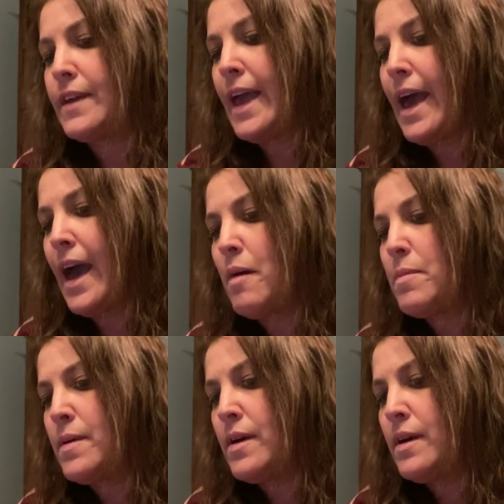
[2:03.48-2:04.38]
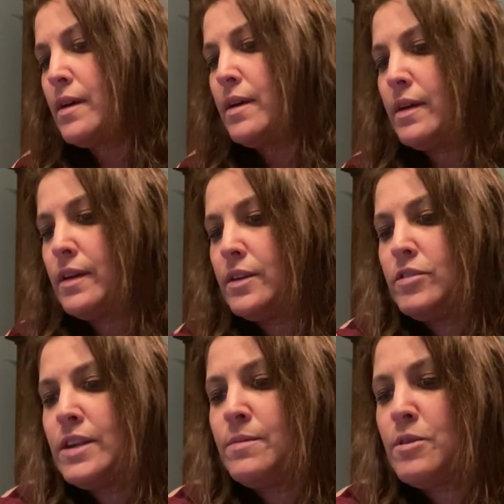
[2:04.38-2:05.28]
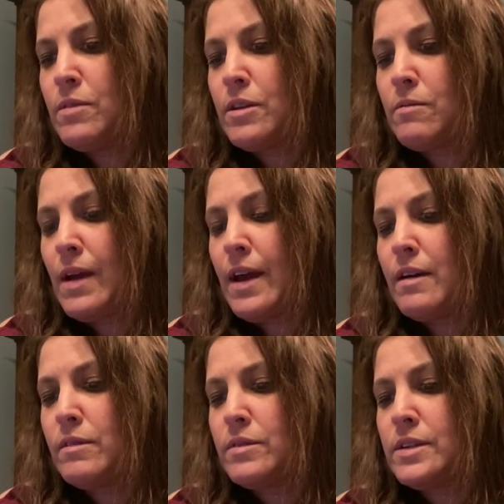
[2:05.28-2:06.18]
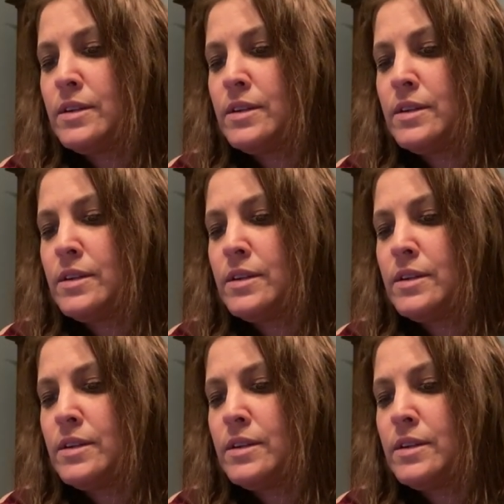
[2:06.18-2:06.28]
cap. And you keep going around.